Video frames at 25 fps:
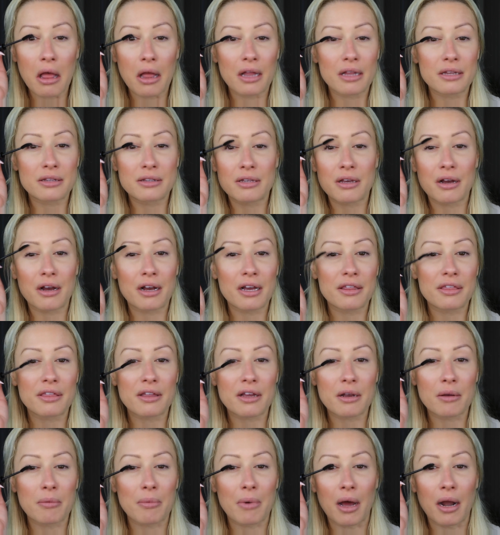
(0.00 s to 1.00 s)
That's how I
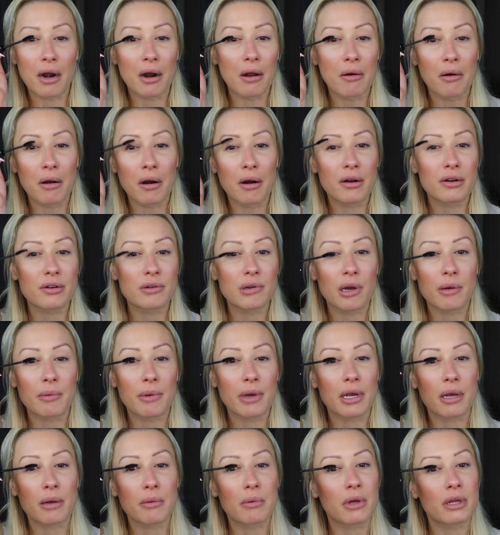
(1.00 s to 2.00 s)
think about it when I do my
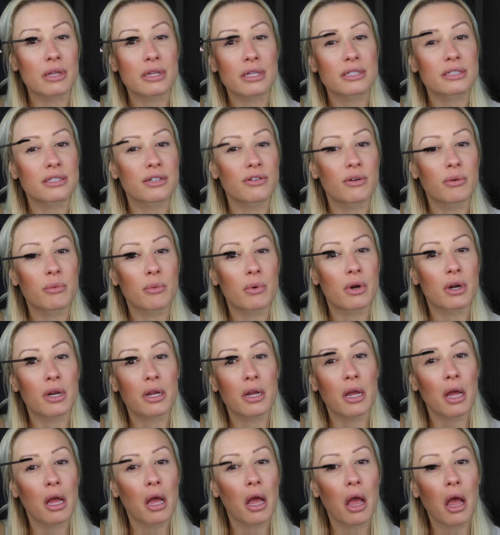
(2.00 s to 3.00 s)
makeup like this every
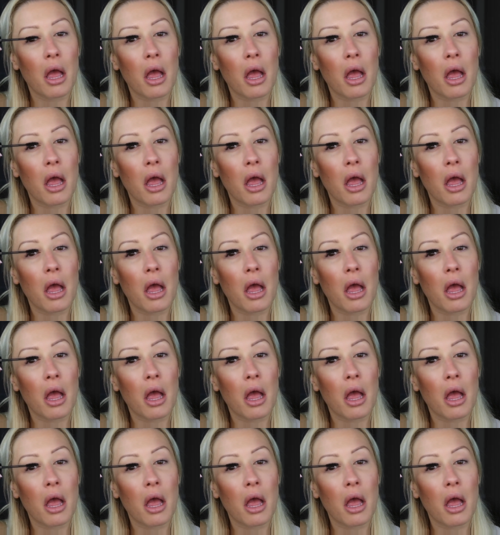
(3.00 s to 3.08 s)
morning.